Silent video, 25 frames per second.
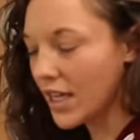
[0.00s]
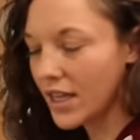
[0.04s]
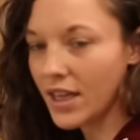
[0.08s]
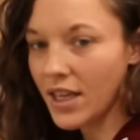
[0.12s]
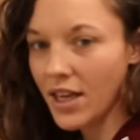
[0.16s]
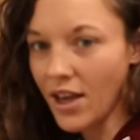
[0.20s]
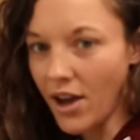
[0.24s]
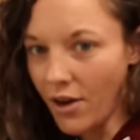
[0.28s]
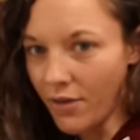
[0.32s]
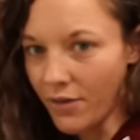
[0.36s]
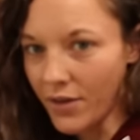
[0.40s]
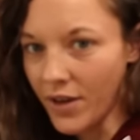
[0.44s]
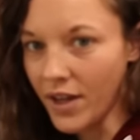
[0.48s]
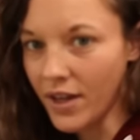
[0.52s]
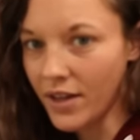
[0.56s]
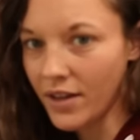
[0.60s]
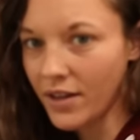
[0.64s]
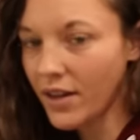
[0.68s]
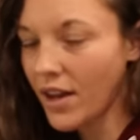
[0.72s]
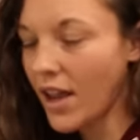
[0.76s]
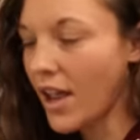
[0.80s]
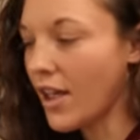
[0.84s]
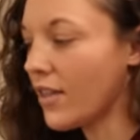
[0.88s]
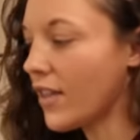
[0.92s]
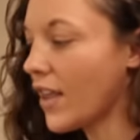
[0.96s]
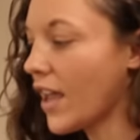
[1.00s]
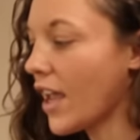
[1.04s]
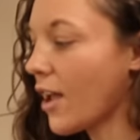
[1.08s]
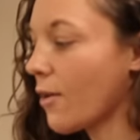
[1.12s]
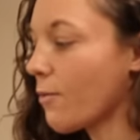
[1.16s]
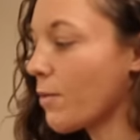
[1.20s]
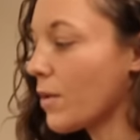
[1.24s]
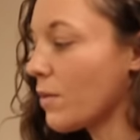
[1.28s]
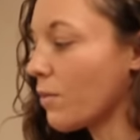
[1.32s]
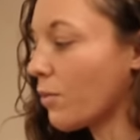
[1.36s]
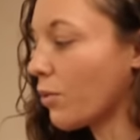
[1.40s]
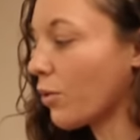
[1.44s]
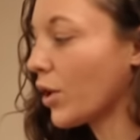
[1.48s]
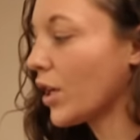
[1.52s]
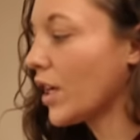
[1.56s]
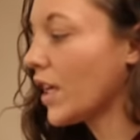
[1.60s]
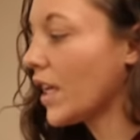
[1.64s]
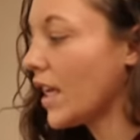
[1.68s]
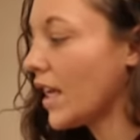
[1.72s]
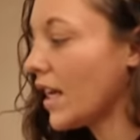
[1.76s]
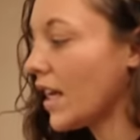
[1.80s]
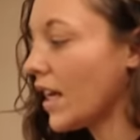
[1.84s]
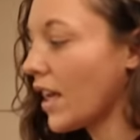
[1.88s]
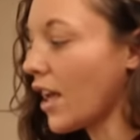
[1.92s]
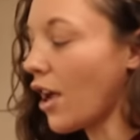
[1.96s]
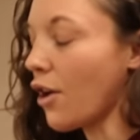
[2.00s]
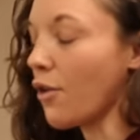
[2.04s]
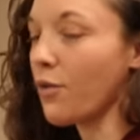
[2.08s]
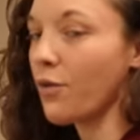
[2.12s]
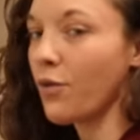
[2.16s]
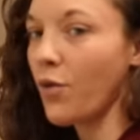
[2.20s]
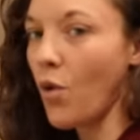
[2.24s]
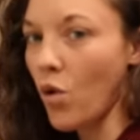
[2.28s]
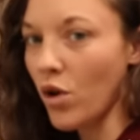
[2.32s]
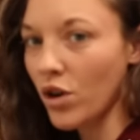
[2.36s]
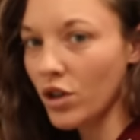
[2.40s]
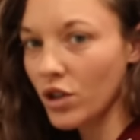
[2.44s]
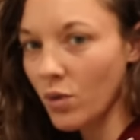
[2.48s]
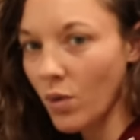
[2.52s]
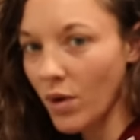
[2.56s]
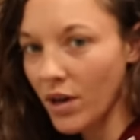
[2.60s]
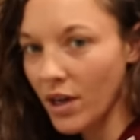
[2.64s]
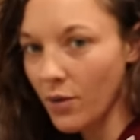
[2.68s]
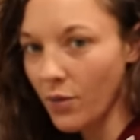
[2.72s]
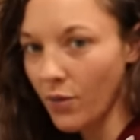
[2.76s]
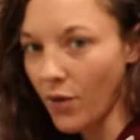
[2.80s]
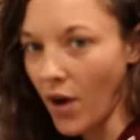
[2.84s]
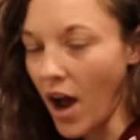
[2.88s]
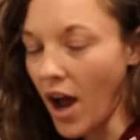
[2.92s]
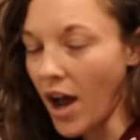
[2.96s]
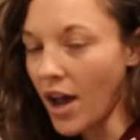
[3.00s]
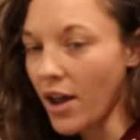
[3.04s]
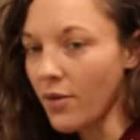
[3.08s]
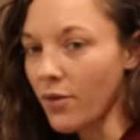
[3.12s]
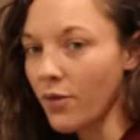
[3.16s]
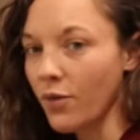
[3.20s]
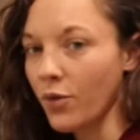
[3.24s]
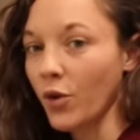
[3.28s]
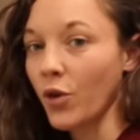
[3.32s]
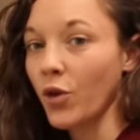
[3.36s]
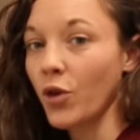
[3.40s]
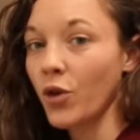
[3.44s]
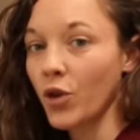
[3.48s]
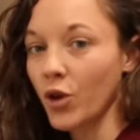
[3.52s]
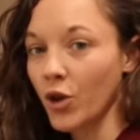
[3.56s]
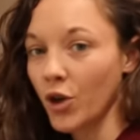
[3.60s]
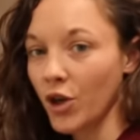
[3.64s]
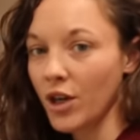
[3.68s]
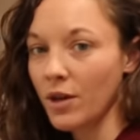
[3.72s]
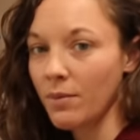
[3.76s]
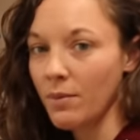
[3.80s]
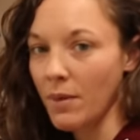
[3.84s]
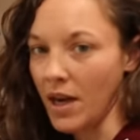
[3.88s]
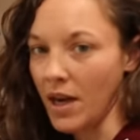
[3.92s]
in the oven and they have been preheating at 425 for 30